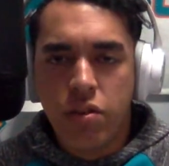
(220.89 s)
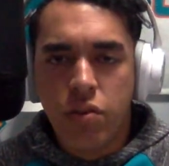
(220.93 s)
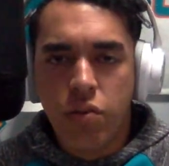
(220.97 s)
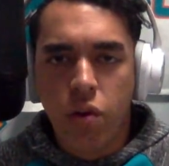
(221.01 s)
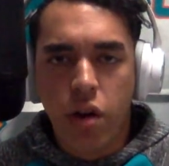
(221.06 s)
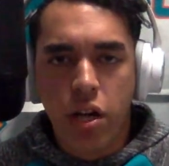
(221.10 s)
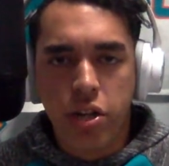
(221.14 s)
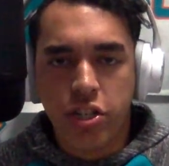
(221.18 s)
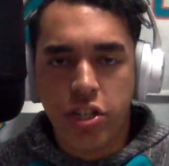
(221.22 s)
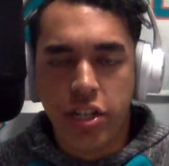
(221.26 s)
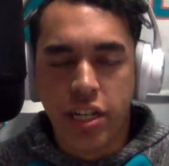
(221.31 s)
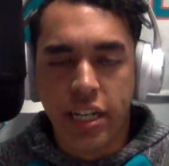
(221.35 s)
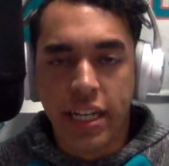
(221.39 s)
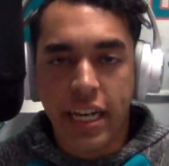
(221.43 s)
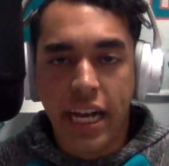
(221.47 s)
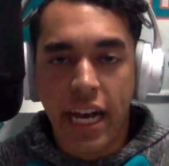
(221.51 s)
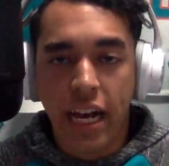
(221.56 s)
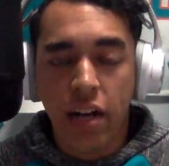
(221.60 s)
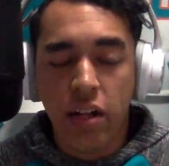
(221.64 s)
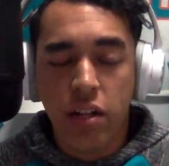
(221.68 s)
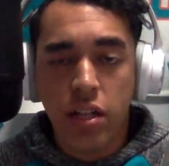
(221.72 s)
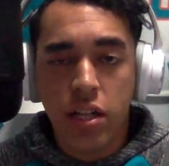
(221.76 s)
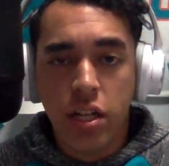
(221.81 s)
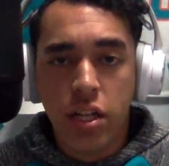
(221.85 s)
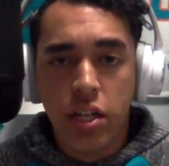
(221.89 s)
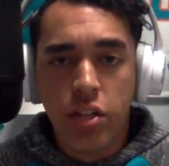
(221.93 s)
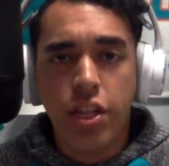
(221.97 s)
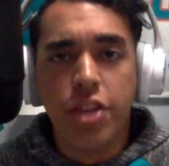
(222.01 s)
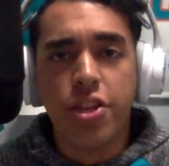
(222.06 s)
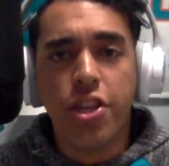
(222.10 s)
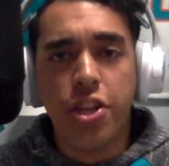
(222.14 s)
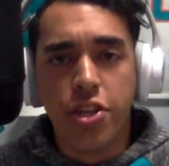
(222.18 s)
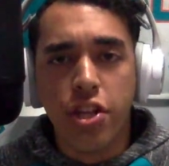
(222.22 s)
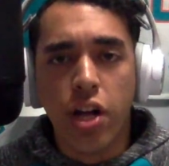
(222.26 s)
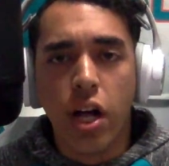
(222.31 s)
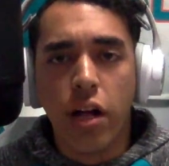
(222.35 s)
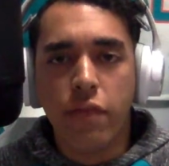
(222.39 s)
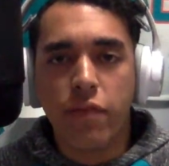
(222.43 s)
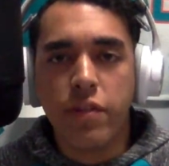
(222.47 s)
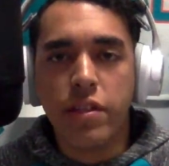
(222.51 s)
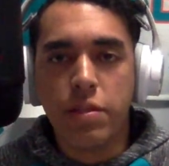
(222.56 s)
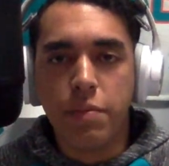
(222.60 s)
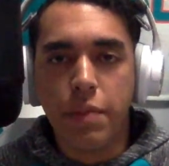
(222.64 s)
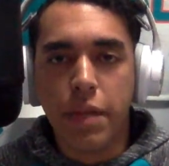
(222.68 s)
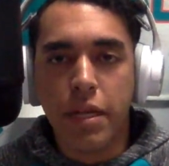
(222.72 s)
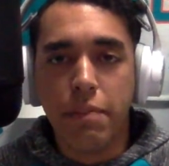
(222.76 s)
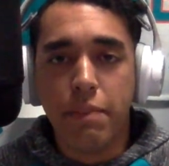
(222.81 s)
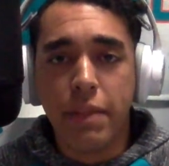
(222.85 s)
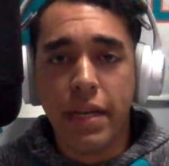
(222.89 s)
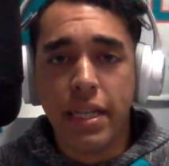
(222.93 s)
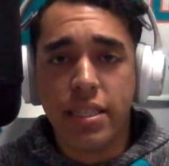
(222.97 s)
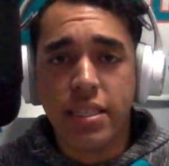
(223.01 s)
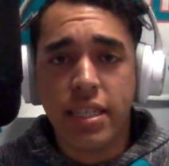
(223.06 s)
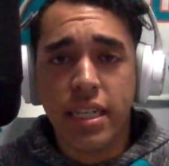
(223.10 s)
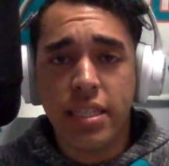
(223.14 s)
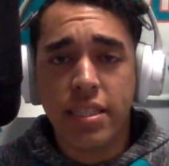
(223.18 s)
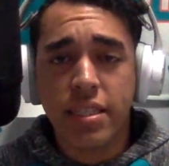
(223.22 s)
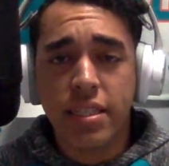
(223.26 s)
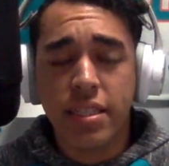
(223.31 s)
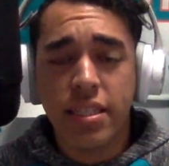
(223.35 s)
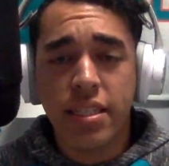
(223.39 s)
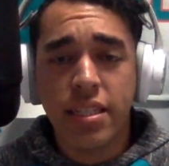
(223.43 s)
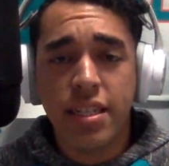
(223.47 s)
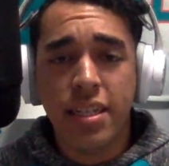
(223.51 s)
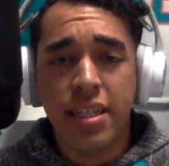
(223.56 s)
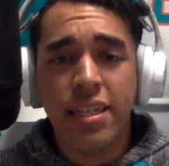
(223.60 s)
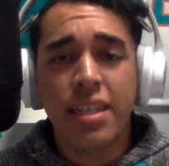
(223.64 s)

Roger Goodell, that the Dolphins mean business